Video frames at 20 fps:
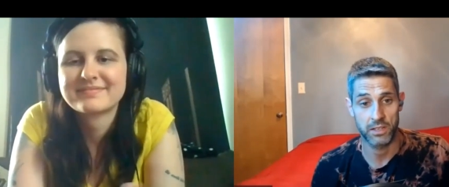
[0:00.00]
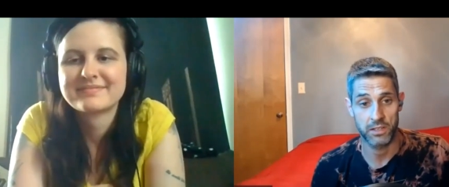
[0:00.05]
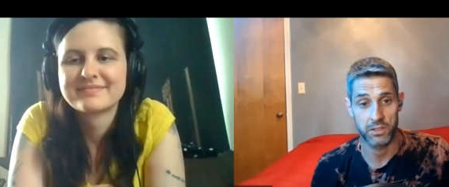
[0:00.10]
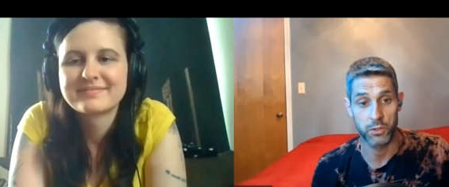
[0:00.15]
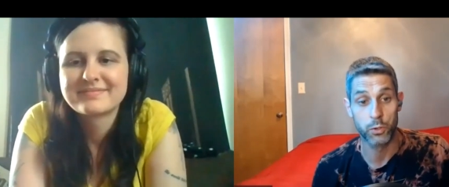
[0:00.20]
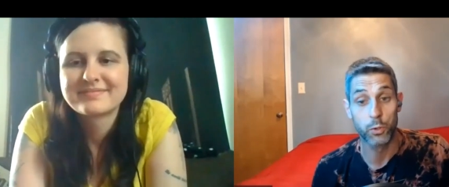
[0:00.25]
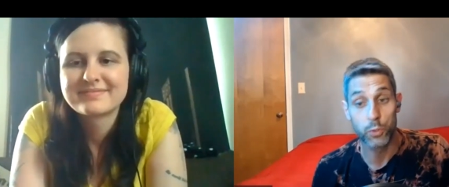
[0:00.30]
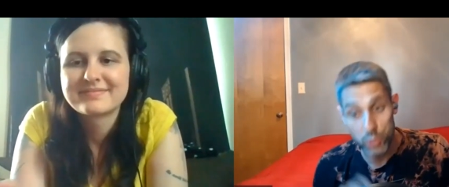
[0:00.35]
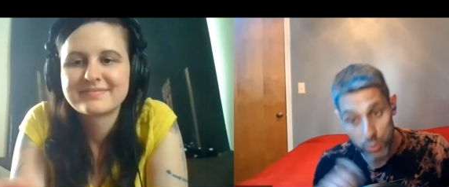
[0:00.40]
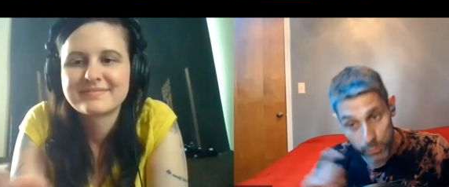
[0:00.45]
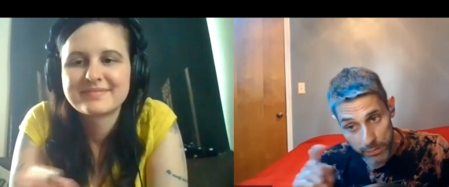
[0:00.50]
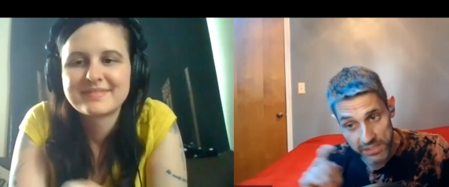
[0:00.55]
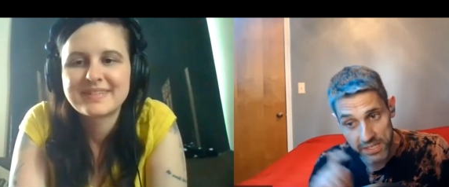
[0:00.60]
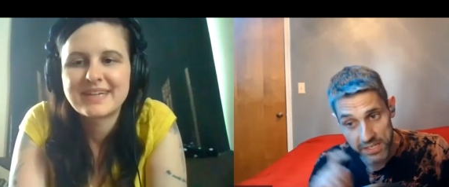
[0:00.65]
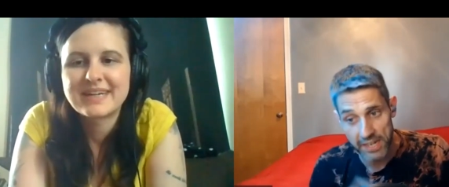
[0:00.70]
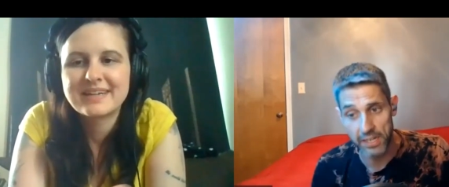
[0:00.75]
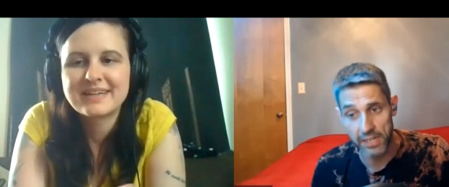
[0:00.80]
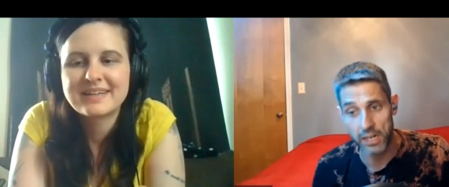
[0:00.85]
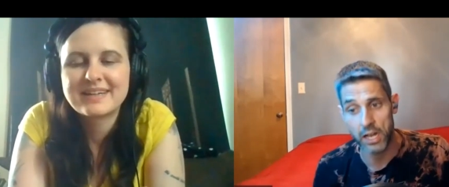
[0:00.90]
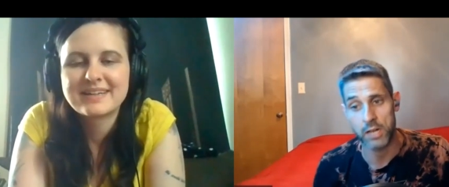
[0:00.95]
Speaker 1: You should be
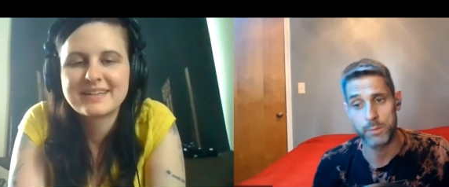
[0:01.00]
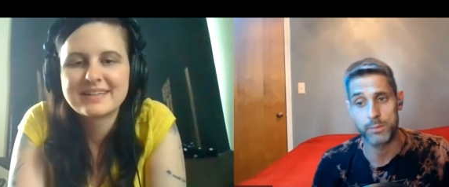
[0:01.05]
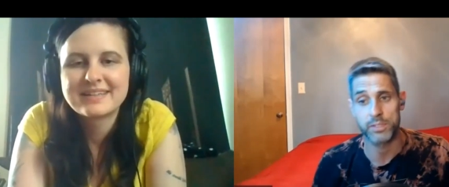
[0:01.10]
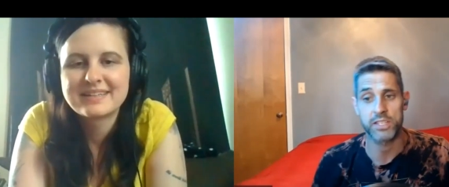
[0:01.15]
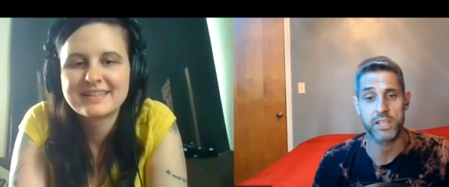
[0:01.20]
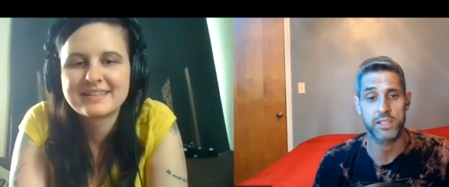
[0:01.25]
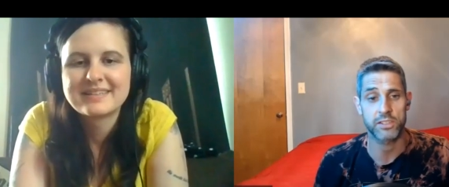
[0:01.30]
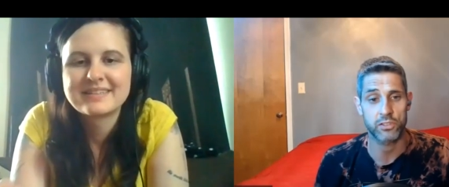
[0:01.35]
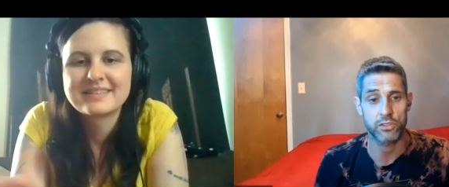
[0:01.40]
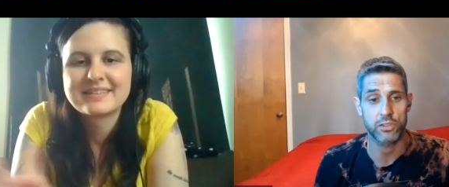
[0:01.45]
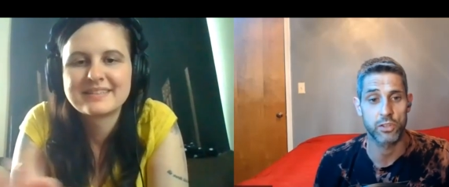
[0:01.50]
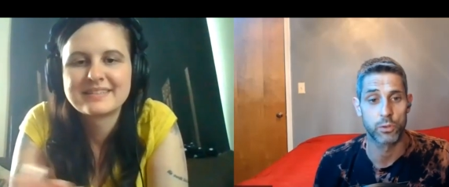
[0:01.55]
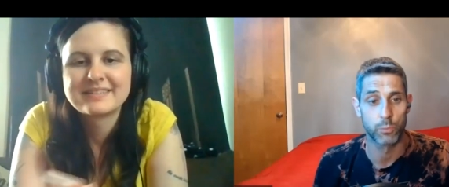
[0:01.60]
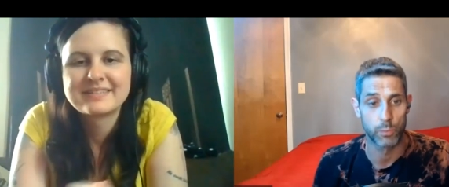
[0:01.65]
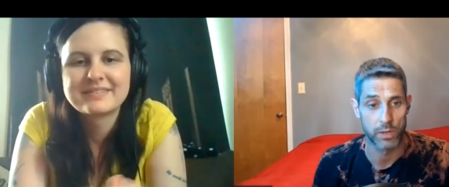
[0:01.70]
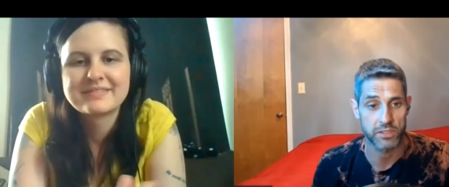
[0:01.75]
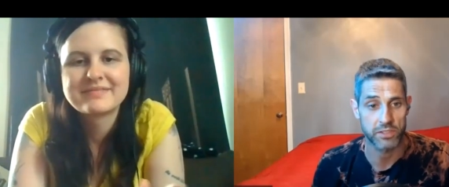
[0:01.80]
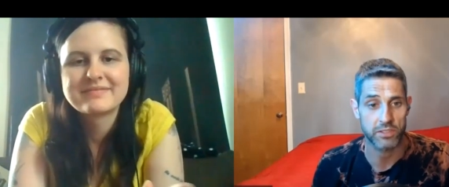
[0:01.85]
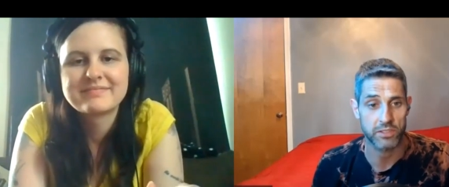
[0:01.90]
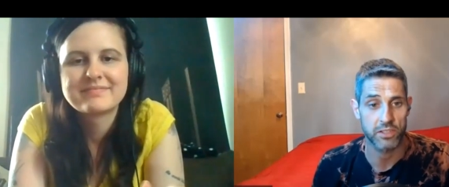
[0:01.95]
taking 100% the
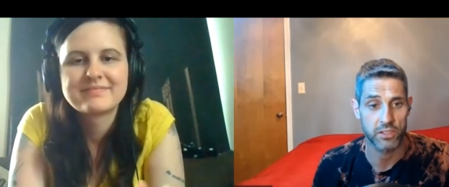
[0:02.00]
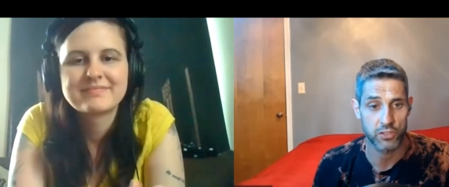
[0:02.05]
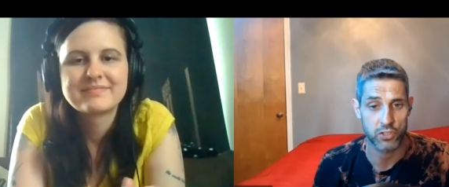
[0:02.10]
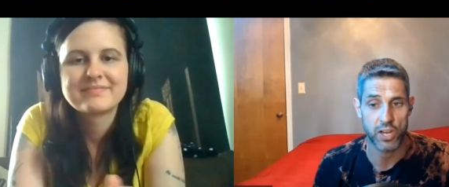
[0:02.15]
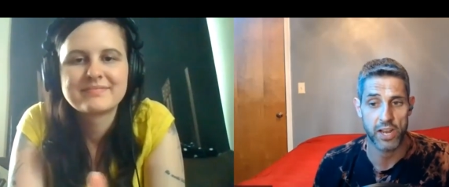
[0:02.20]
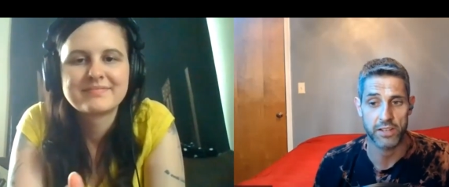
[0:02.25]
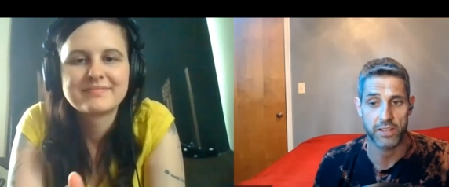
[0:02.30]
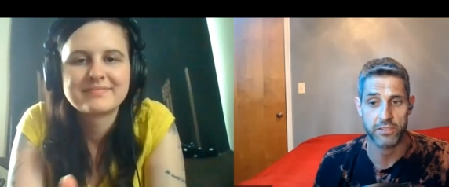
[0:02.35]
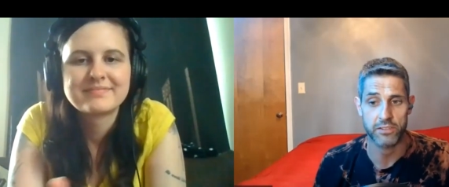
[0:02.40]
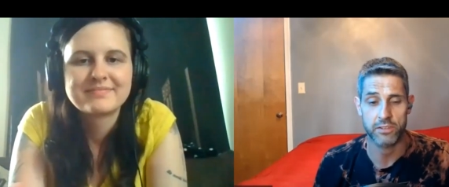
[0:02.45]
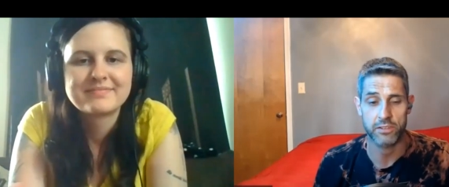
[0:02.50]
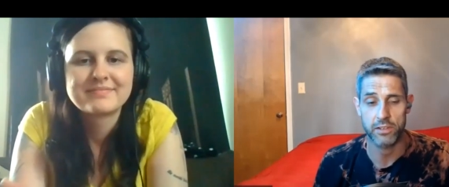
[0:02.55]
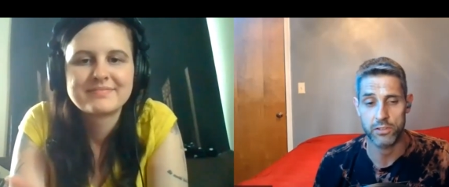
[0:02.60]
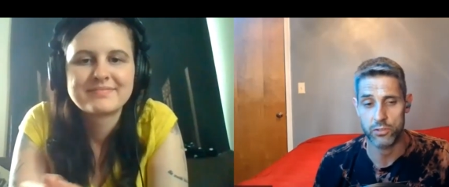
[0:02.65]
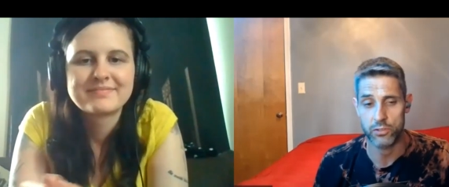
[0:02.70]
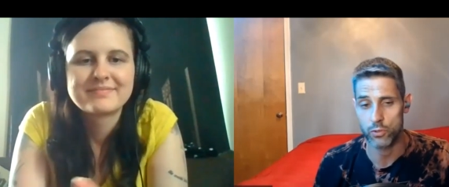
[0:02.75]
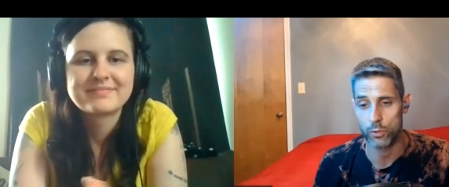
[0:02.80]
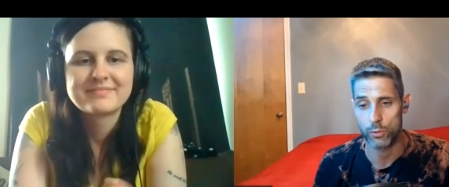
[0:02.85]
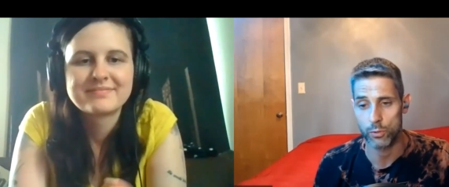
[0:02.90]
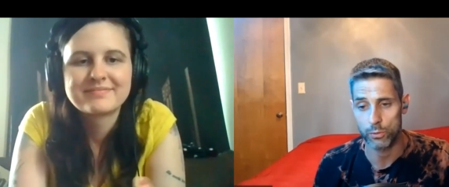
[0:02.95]
risk, the chance. It's
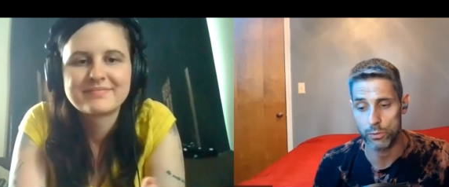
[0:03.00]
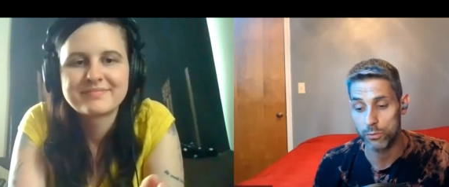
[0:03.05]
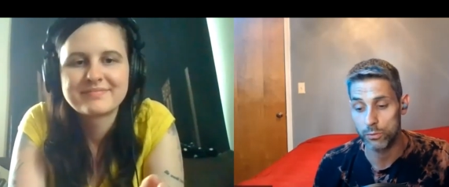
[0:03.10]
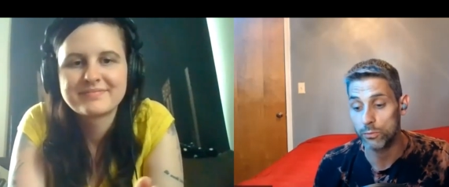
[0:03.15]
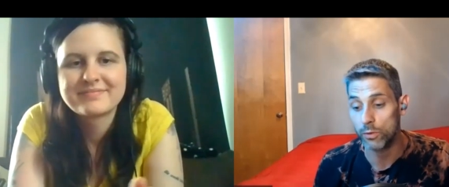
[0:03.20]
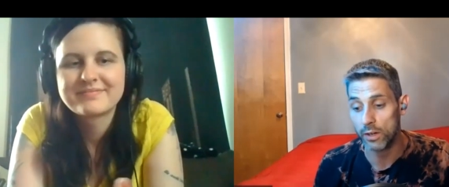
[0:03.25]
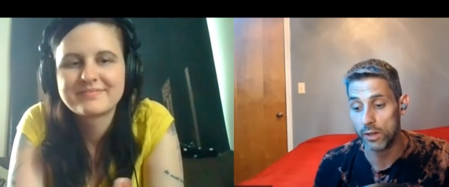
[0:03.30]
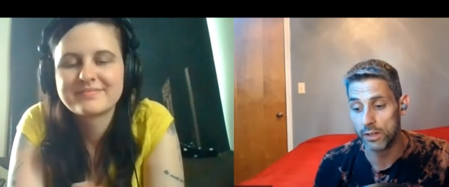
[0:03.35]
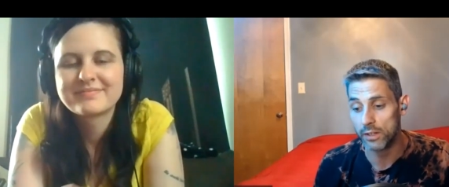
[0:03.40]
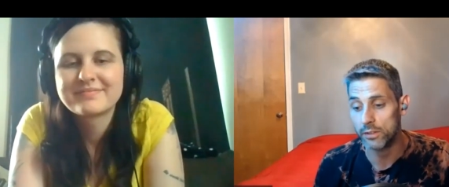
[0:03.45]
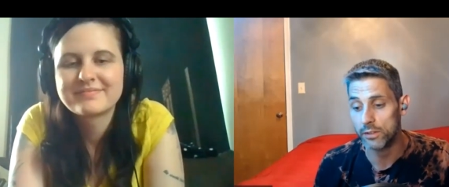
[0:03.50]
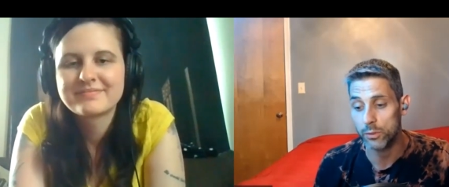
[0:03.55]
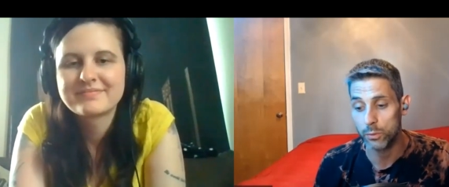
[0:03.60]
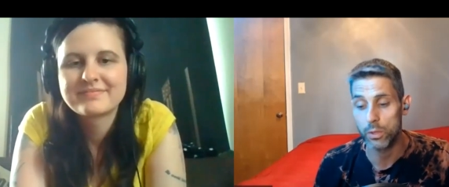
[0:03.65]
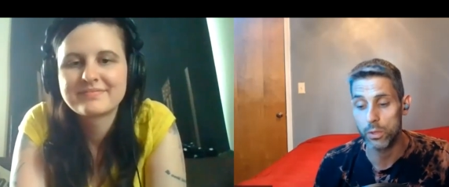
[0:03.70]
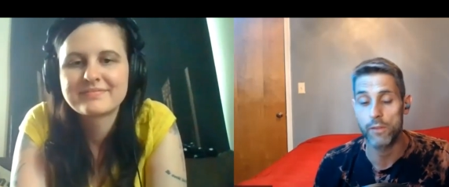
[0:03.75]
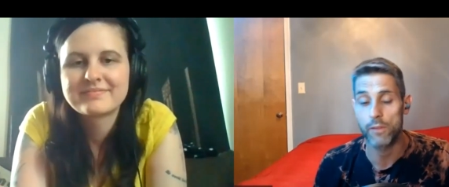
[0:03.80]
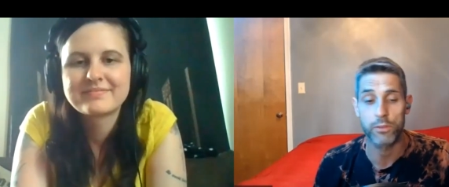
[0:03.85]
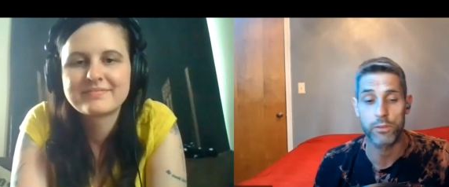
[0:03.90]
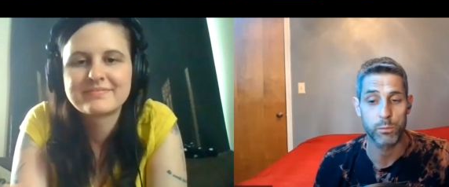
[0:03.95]
your, you fucking, you
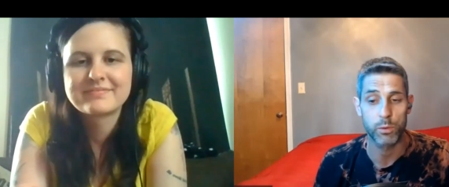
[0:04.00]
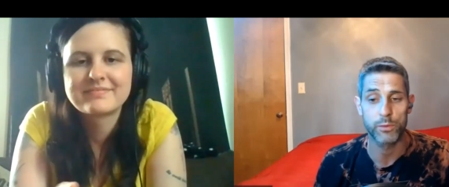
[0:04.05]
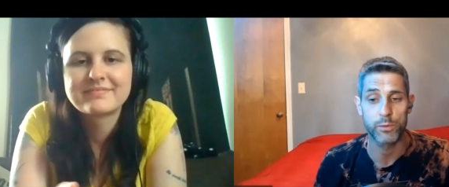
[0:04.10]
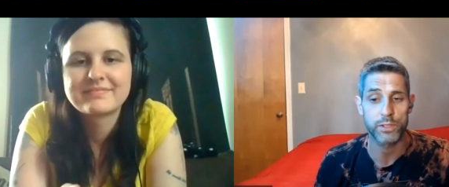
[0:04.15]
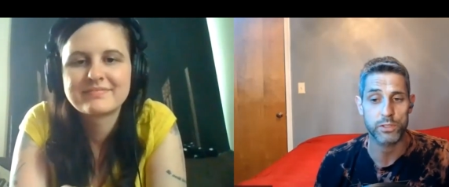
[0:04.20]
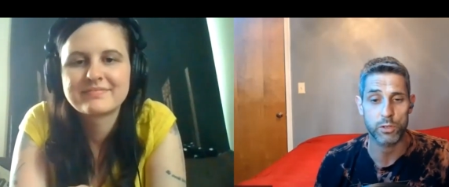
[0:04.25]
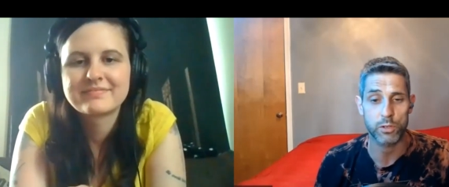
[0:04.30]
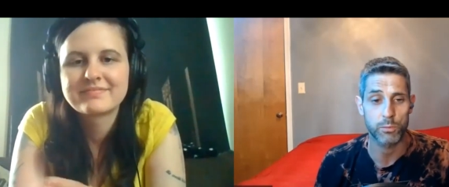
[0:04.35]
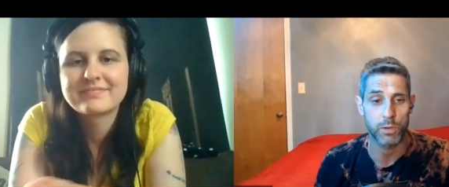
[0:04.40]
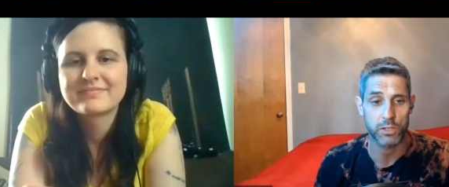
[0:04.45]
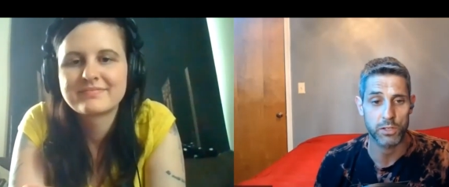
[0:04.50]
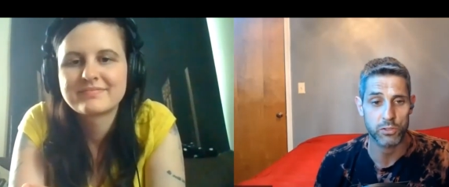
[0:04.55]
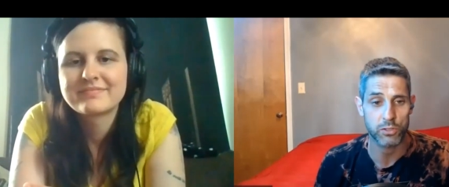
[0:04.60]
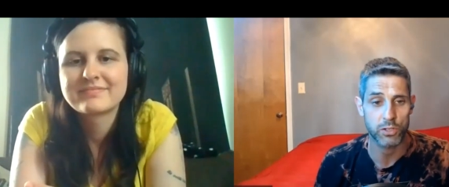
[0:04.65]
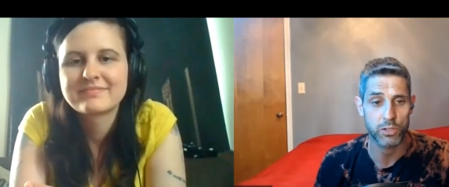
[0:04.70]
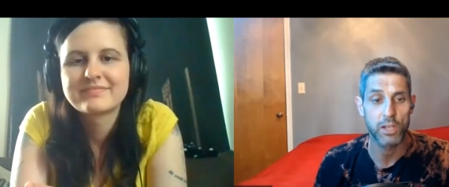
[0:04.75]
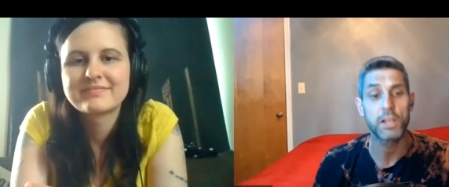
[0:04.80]
love the movie so much.